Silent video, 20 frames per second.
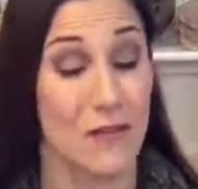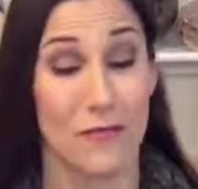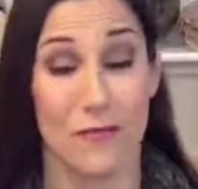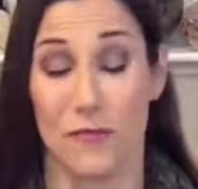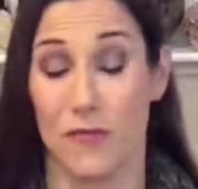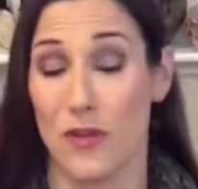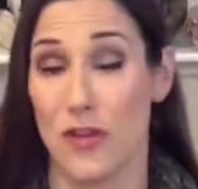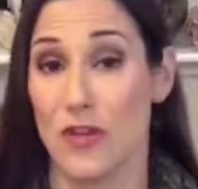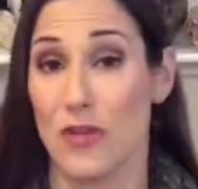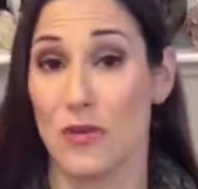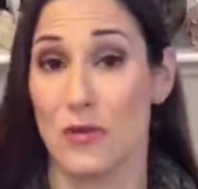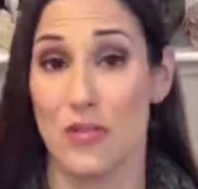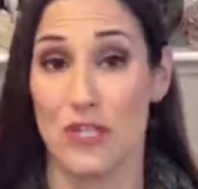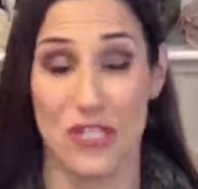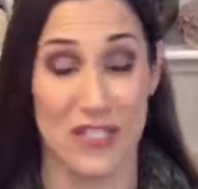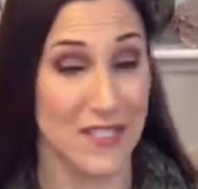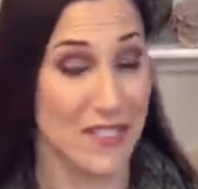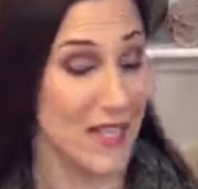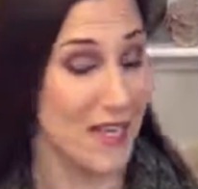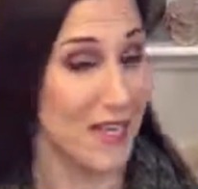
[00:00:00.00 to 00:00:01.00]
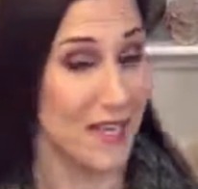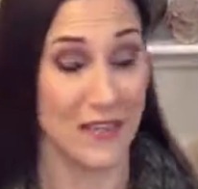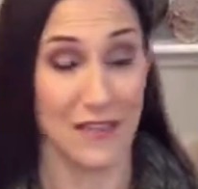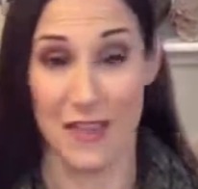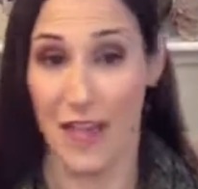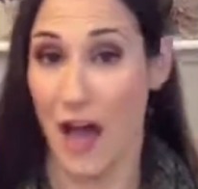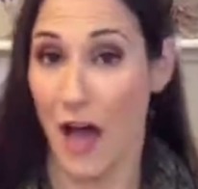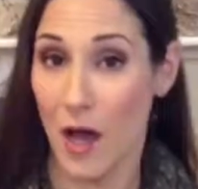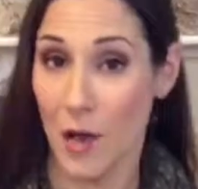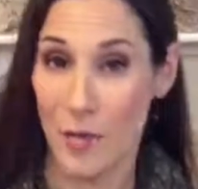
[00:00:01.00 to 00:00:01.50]
for you just setting
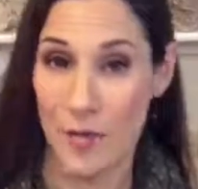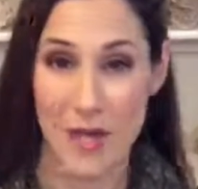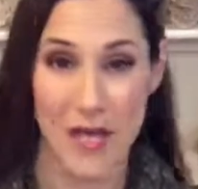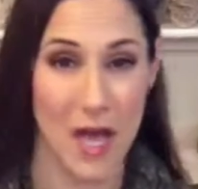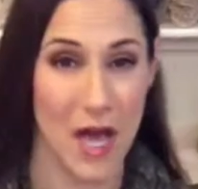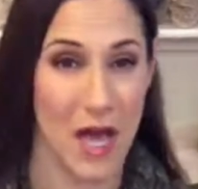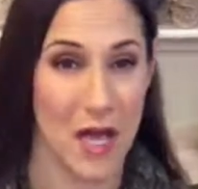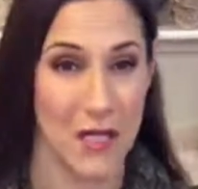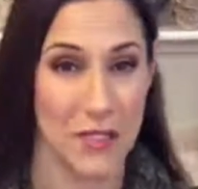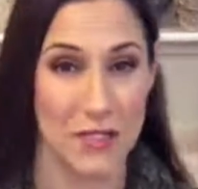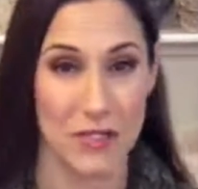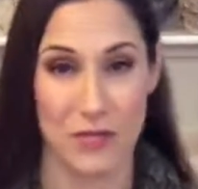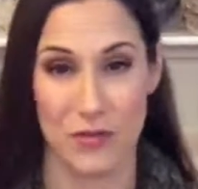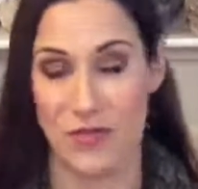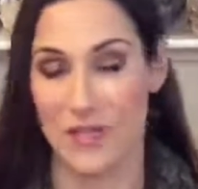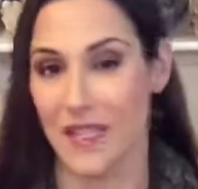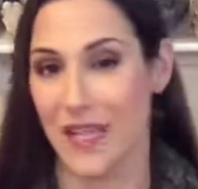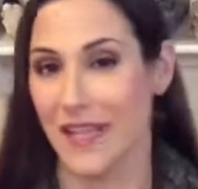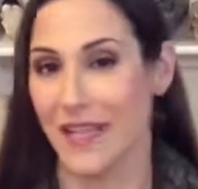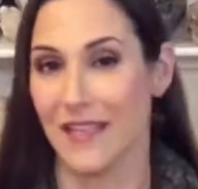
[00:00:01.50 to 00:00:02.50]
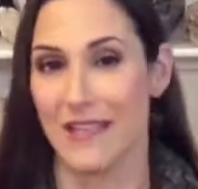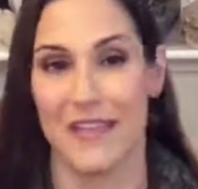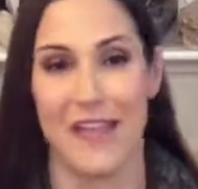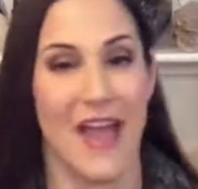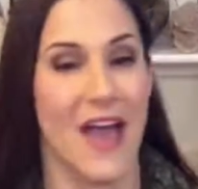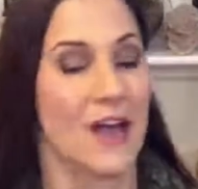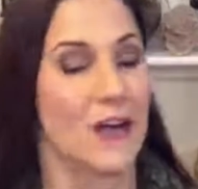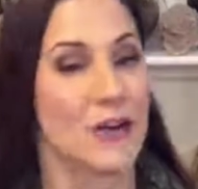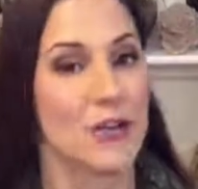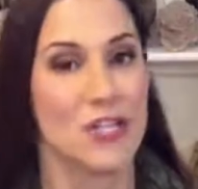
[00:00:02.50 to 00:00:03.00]
the ambiance or setting the
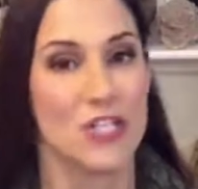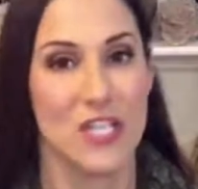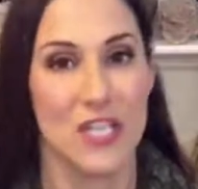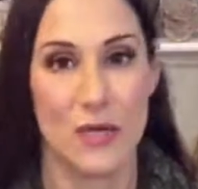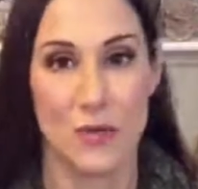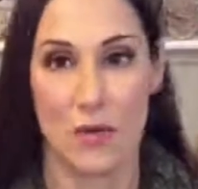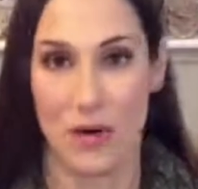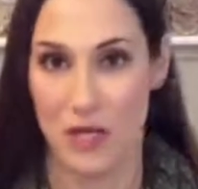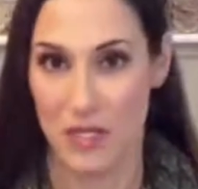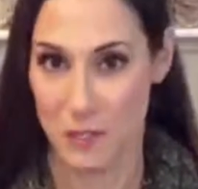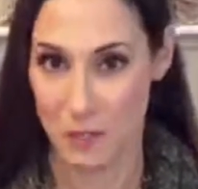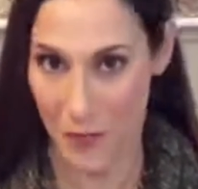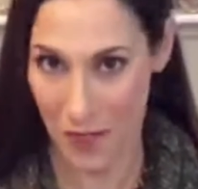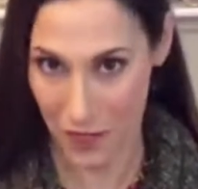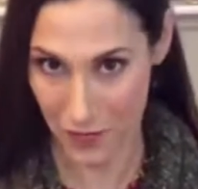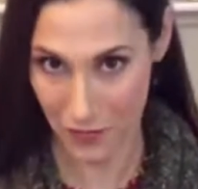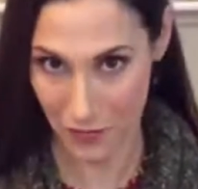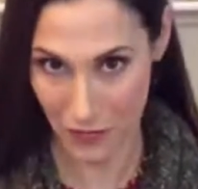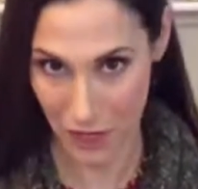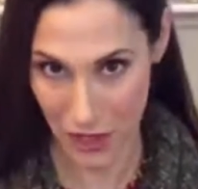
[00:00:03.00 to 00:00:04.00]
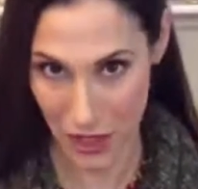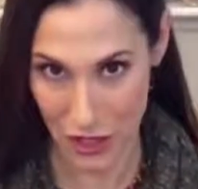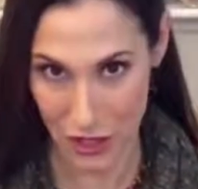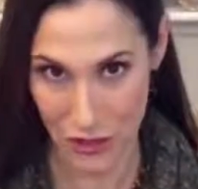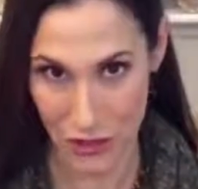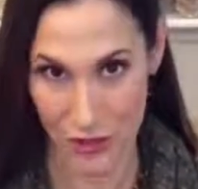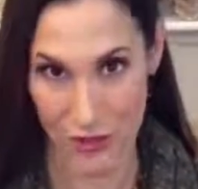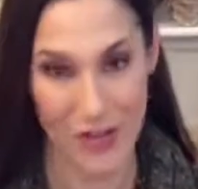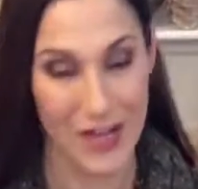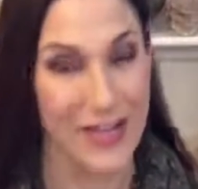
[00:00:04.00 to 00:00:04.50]
energy works better for
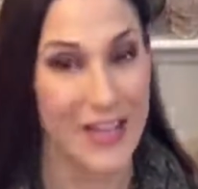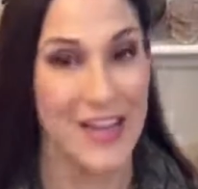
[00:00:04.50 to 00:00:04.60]
you,